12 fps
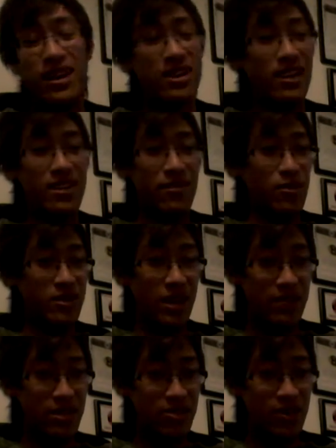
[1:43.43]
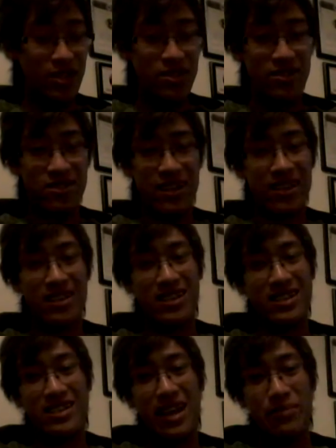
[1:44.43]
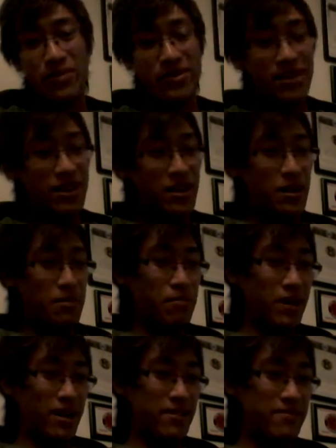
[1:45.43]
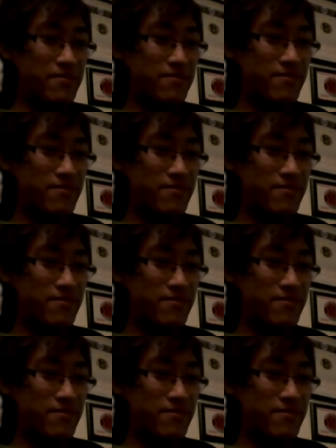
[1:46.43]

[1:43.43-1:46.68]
I can't give you a demonstration, like an example. But